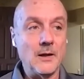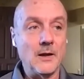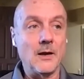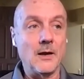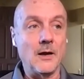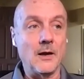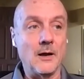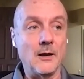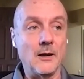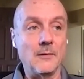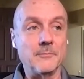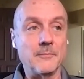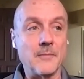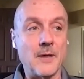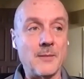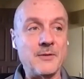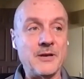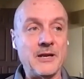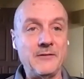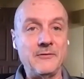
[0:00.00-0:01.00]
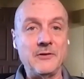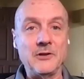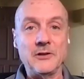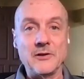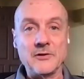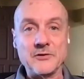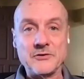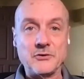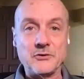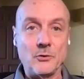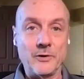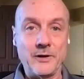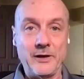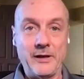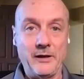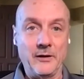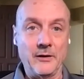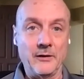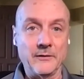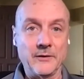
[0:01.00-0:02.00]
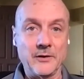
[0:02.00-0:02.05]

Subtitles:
I'm going to give you a little story here.